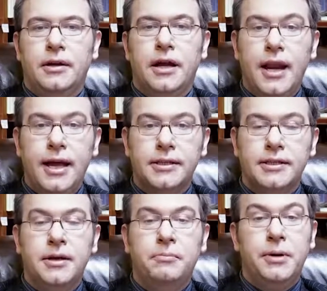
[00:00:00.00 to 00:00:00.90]

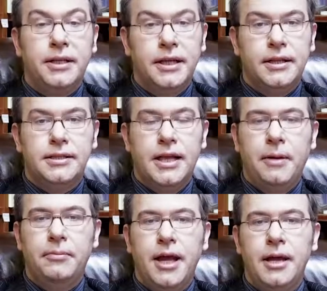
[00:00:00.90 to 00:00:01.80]
collects, but at the
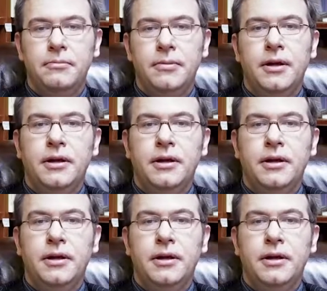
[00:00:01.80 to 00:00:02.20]
same time,